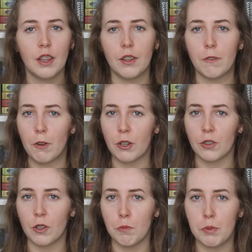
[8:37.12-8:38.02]
the
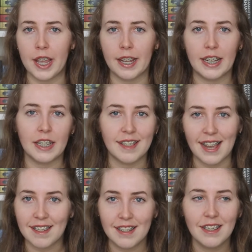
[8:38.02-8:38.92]
focus on being an
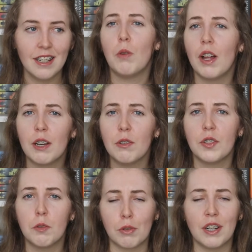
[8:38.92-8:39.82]
assassin. While that was
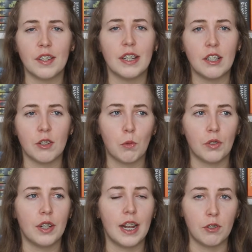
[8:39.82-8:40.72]
still present, it just
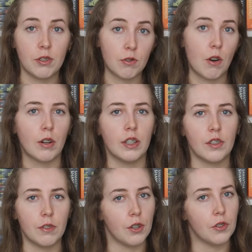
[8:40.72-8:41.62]
wasn't as strong as
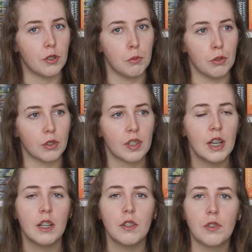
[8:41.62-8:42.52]
the first two books.
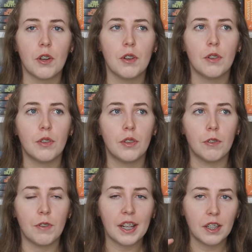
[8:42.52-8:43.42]
So
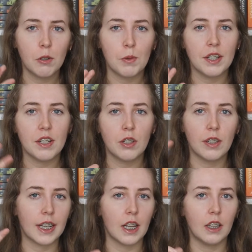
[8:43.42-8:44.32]
the fact that it went into
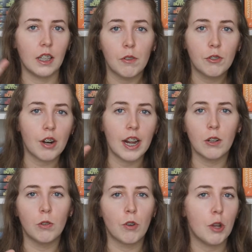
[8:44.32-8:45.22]
like a love
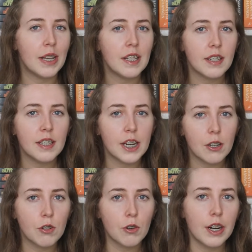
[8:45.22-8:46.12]
triangle romancy
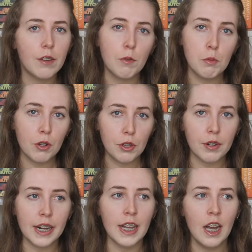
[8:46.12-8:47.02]
territory for book
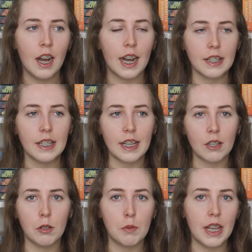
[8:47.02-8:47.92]
three, I think that
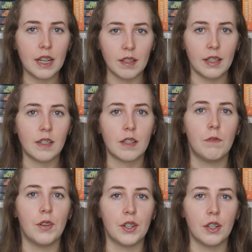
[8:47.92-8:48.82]
could be easily
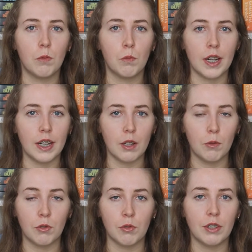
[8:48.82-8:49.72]
subverted when it
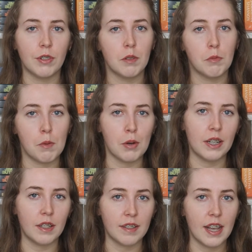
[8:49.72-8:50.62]
was rewritten by
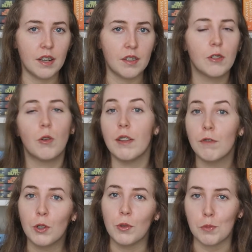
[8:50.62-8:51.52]
Brandon Sanderson or
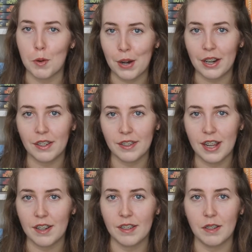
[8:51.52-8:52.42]
influenced by Brandon
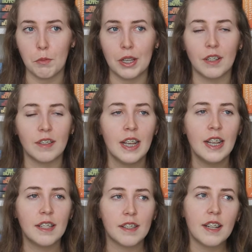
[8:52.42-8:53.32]
Sanderson, because
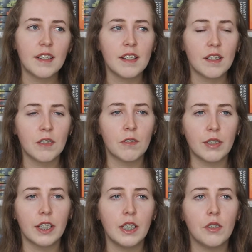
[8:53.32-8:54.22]
Sanderson doesn't
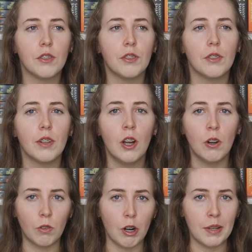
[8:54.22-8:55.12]
really do
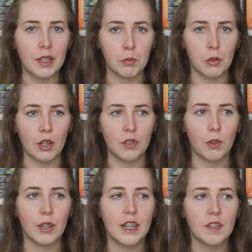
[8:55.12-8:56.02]
romance plots,
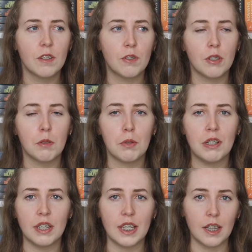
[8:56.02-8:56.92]
or he doesn't do them
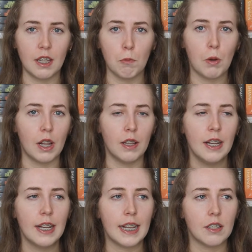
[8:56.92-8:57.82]
particularly well.
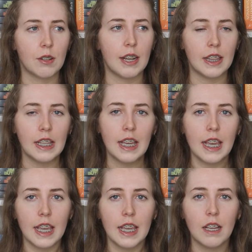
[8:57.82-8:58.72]
And so I think
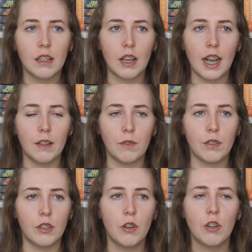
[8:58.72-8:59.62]
he kind of
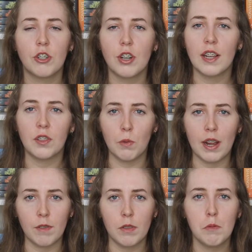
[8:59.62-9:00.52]
not shies
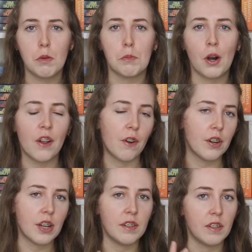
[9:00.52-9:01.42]
away from them, but
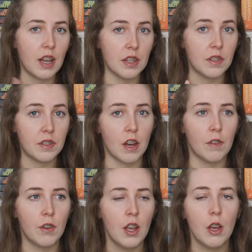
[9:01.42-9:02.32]
prioritizes other
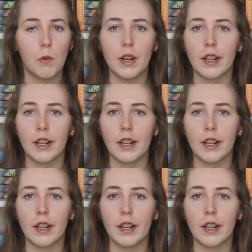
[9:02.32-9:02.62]
stuff when